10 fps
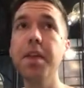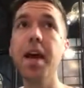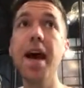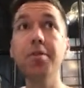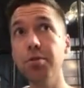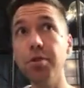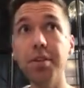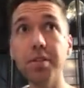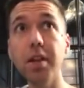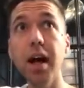They
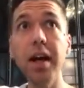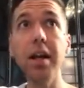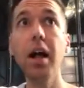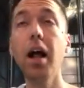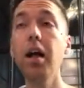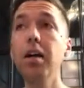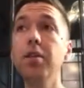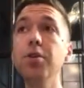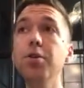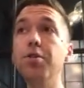exercise a lot,
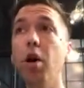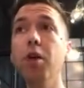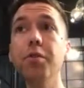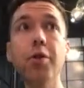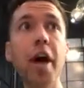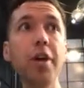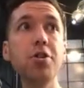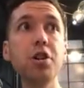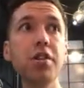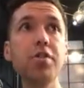lose all of their
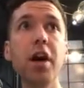energy and